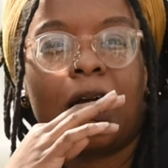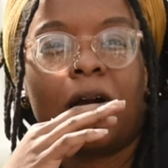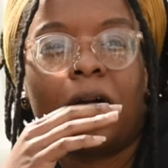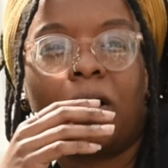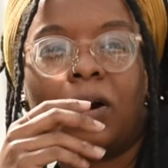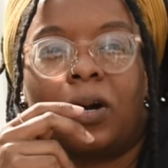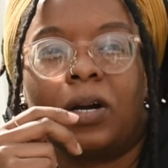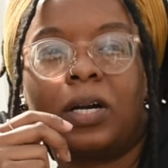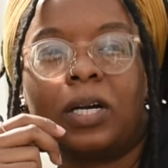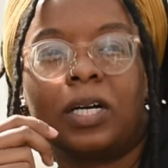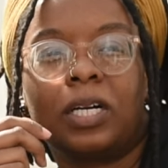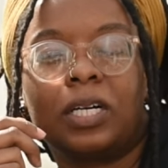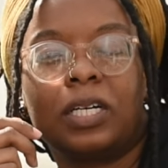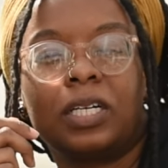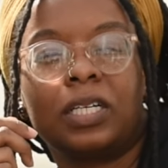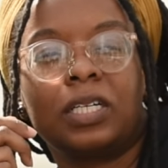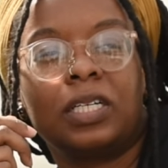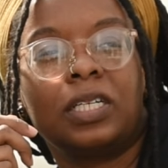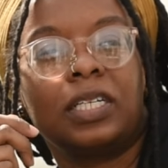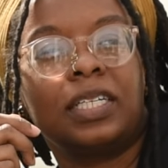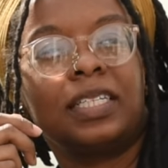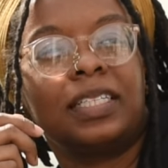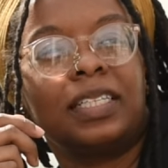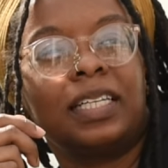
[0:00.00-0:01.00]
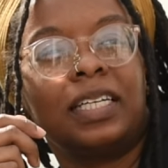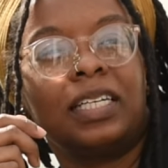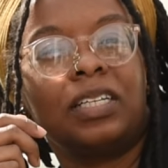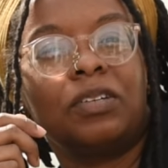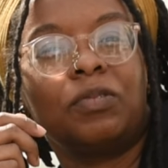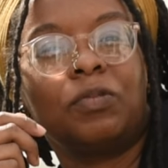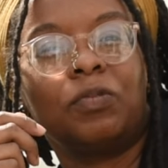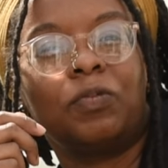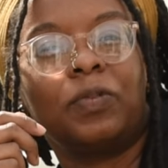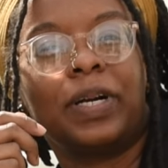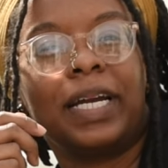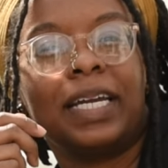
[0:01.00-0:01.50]
are like
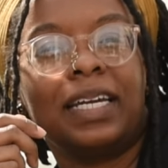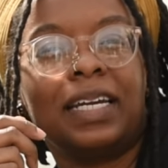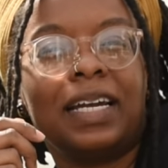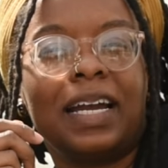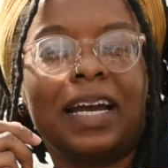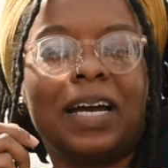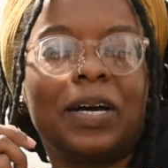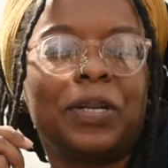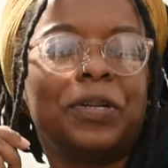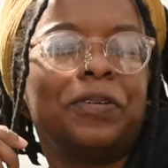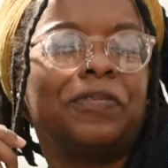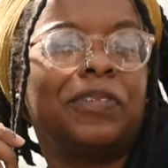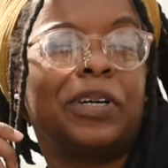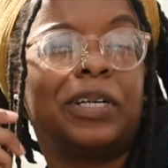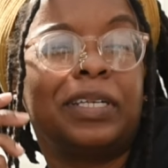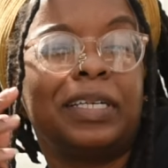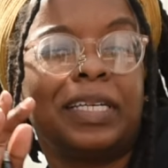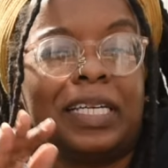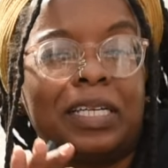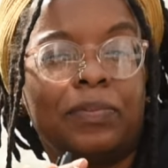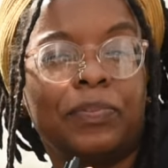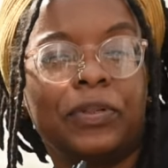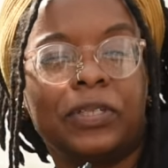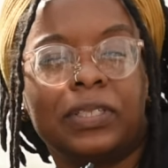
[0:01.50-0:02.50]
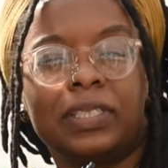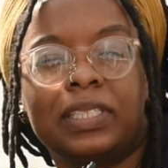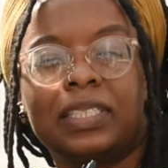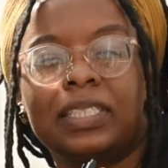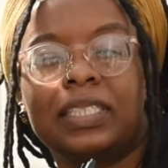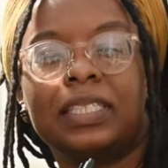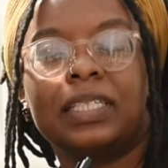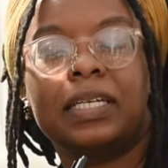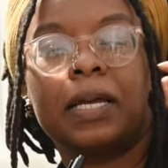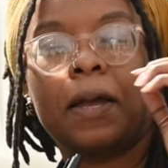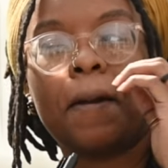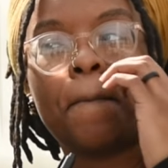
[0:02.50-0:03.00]
right out of our
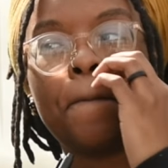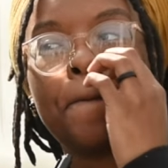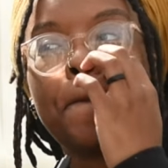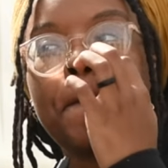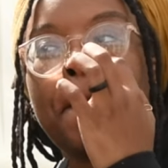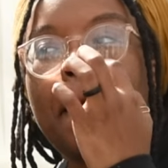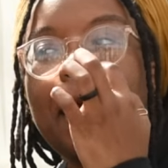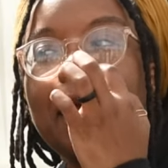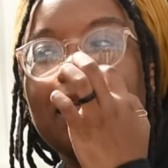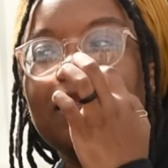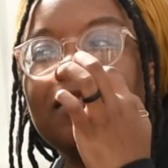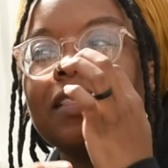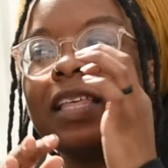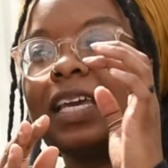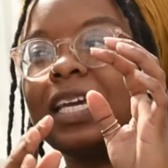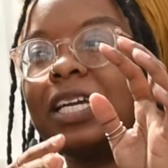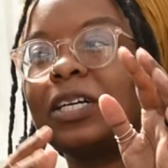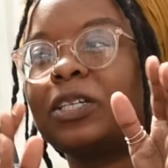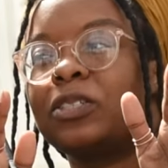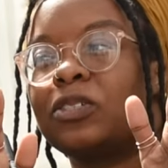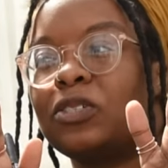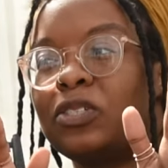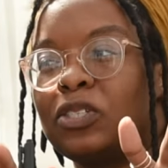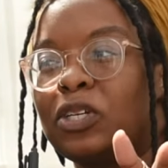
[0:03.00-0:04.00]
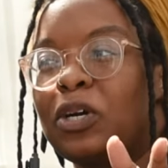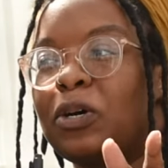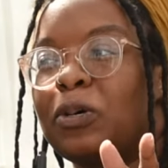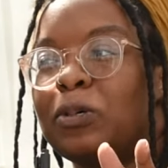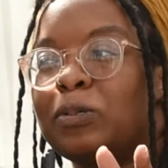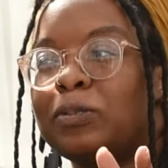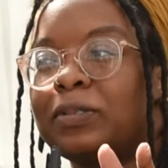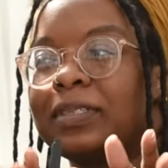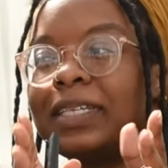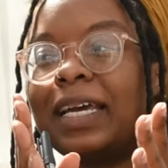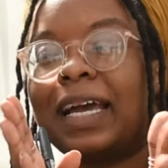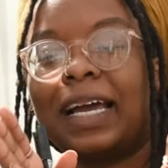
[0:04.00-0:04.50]
neighborhood and they are
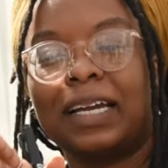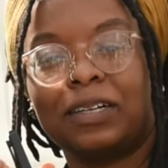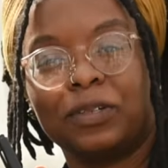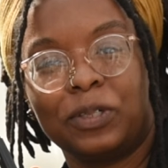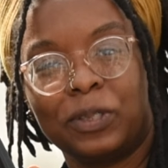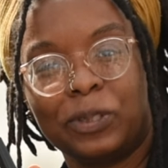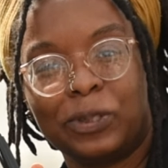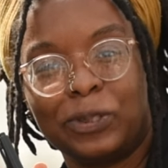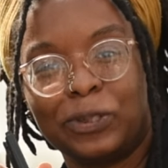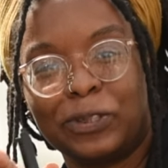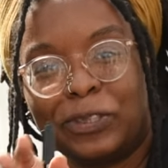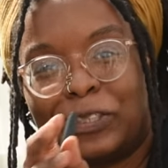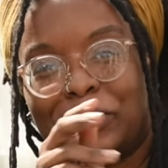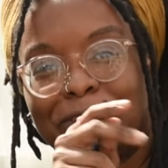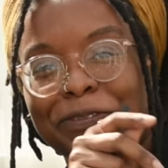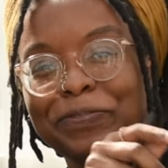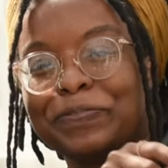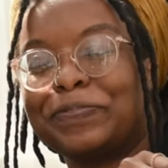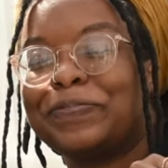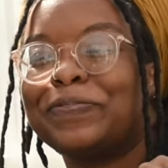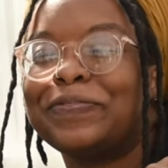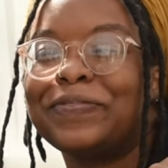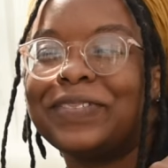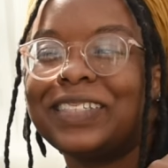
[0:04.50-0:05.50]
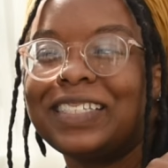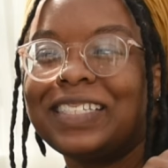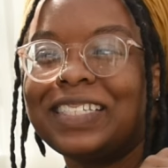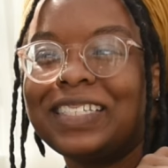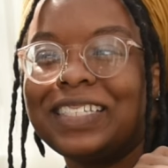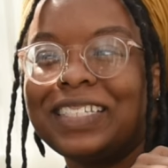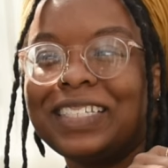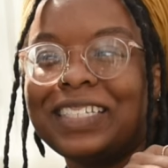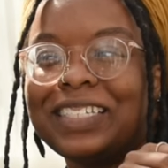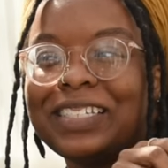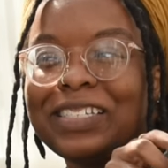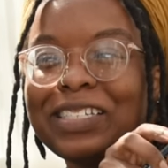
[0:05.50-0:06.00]
zoned agriculture.
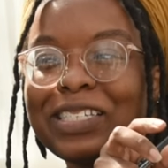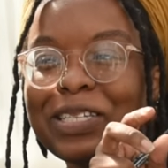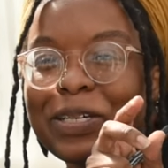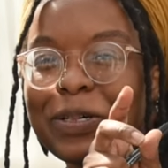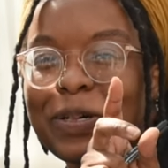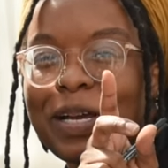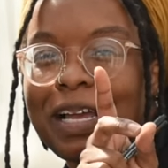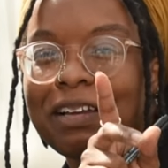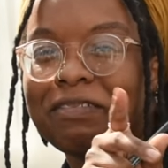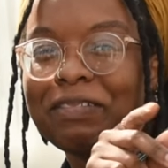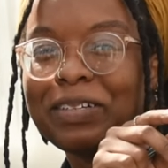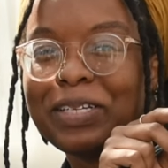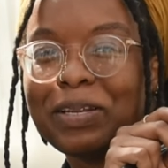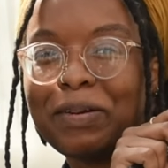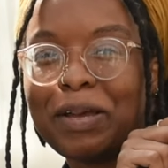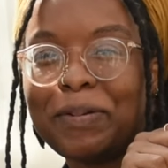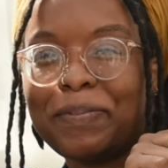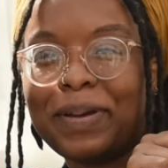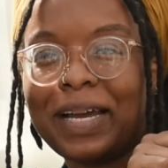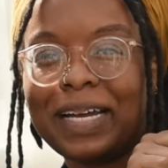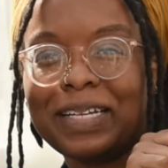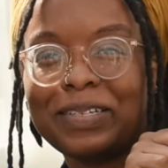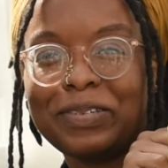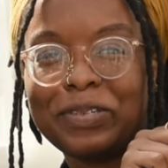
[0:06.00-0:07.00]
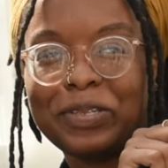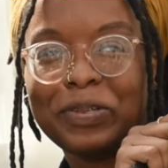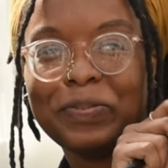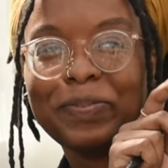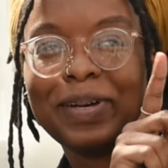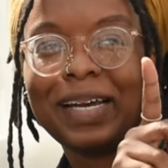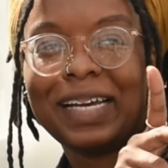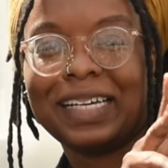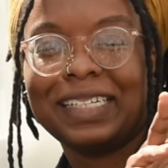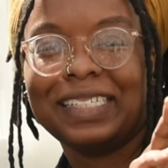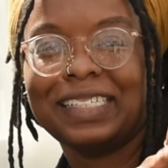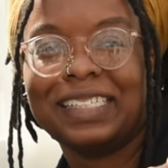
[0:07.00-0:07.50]
So every time I pass them,
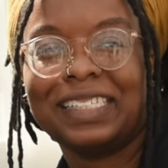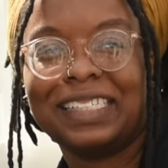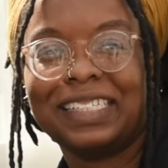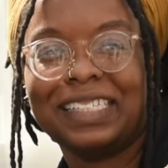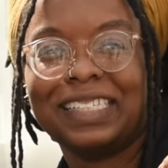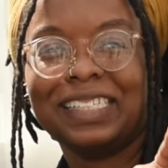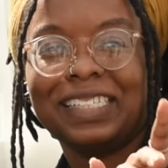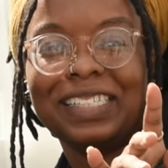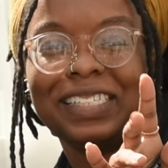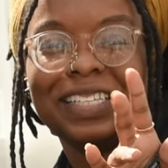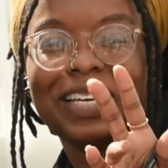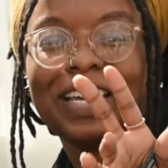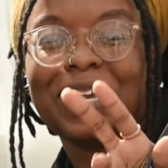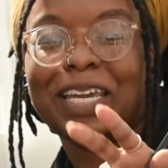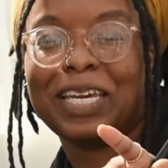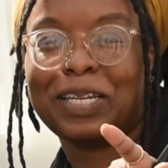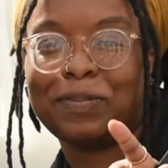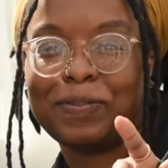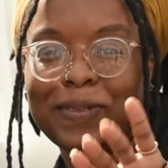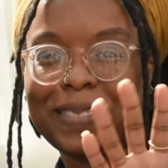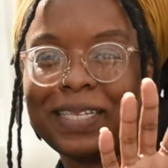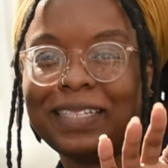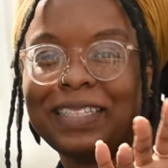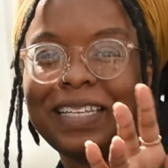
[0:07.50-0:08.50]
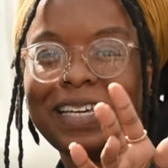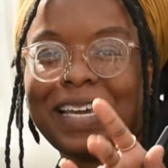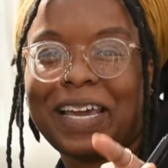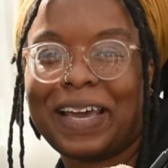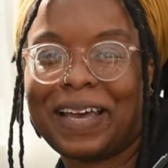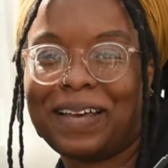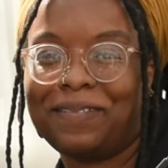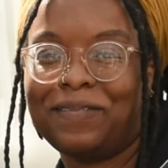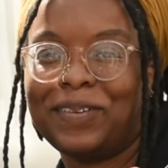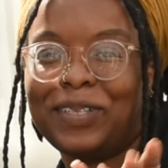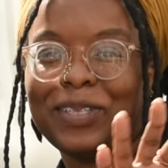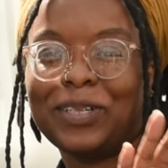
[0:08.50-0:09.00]
I see the animals that they
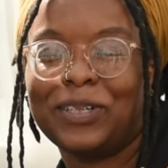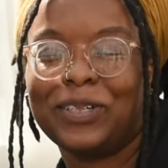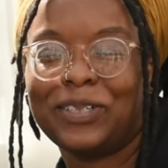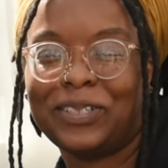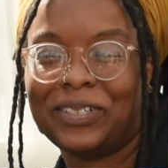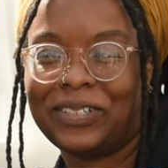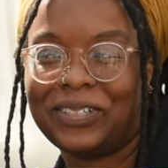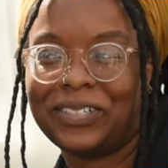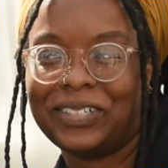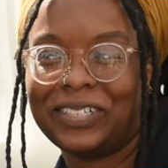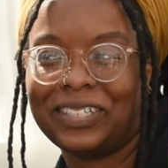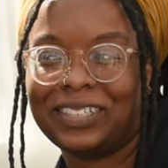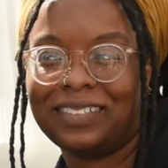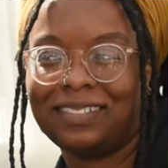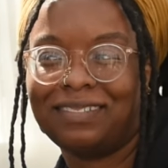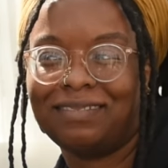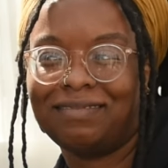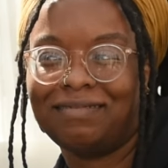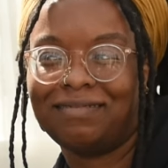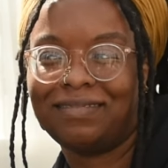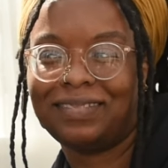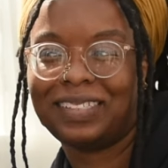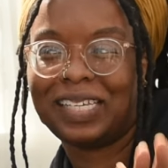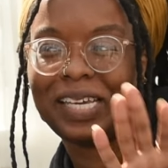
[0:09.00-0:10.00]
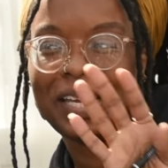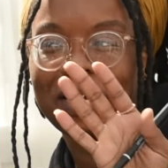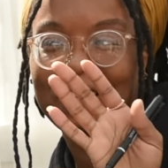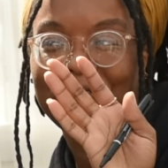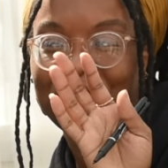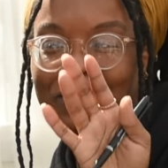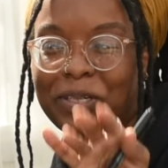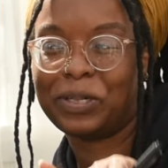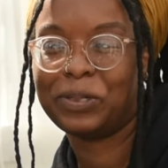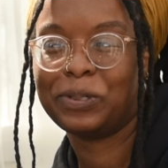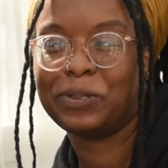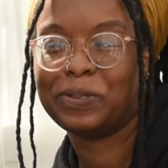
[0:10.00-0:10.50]
have in their yard. They have
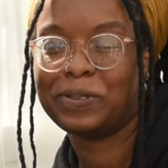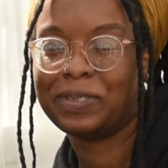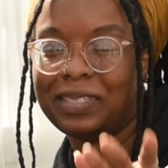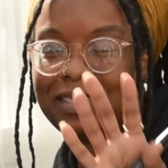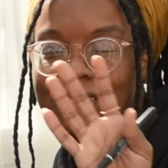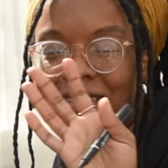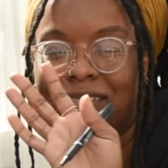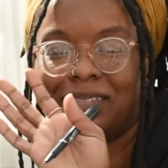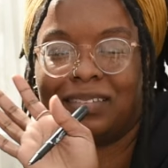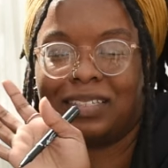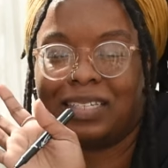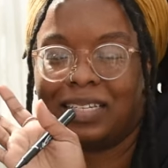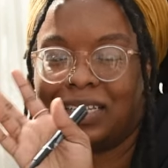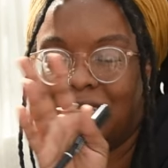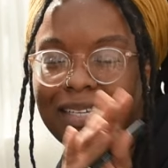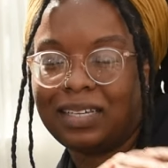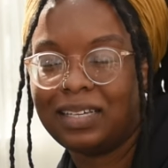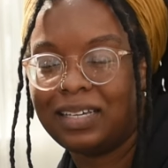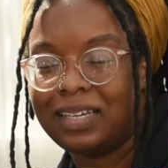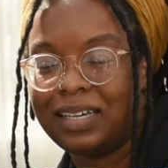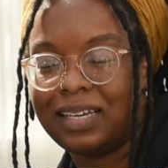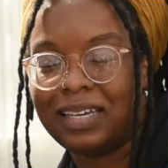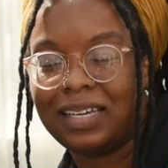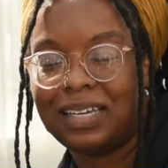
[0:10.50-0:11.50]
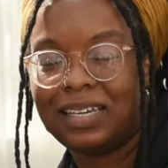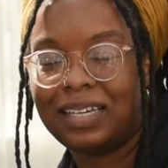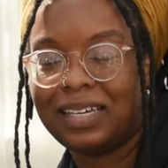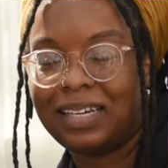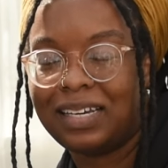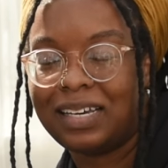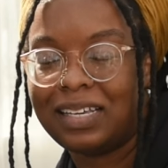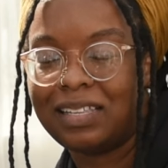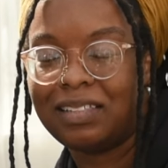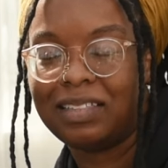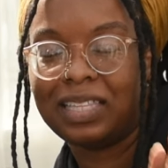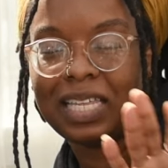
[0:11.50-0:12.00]
goats
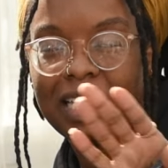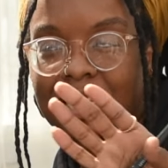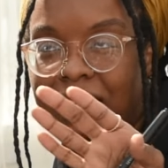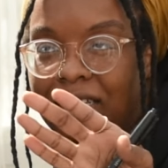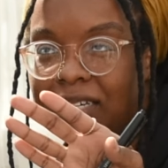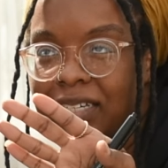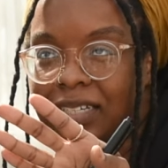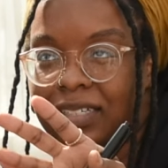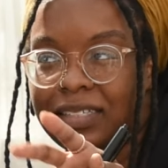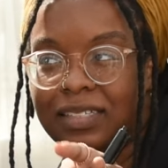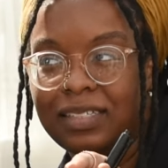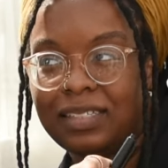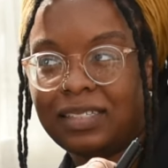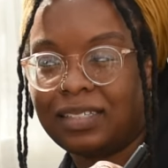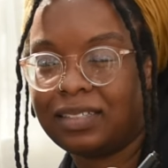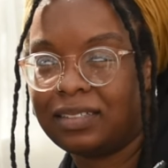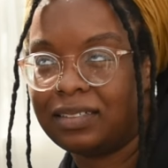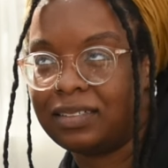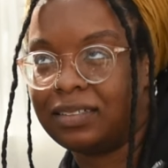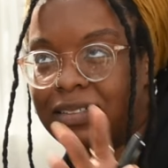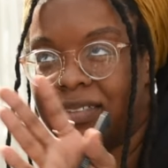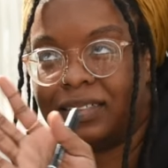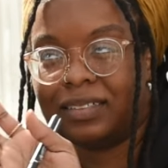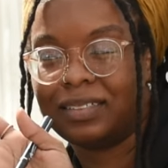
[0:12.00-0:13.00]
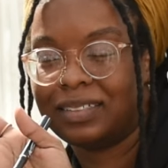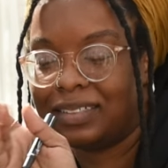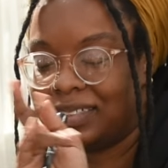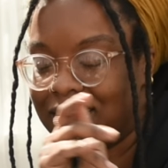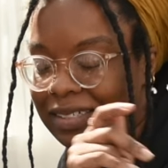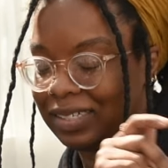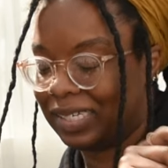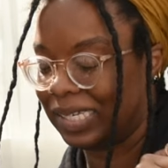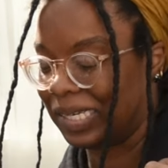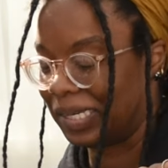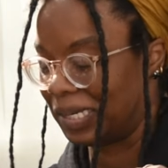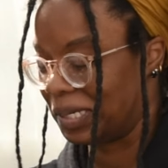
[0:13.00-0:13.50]
and things.
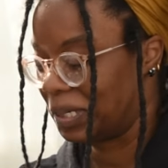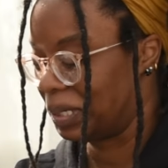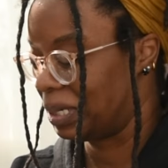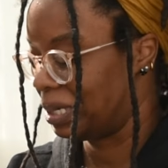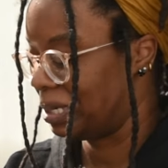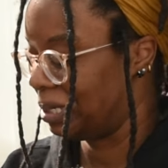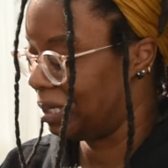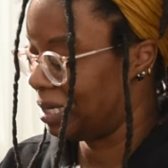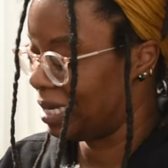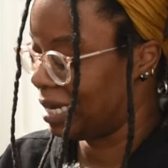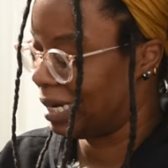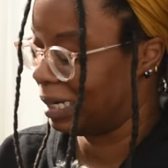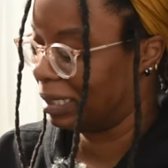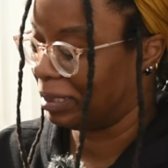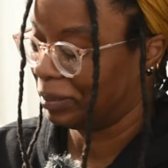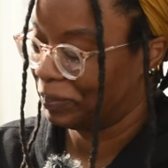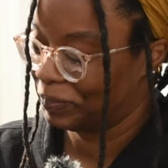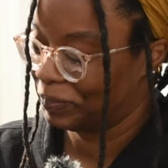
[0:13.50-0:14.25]
Yeah.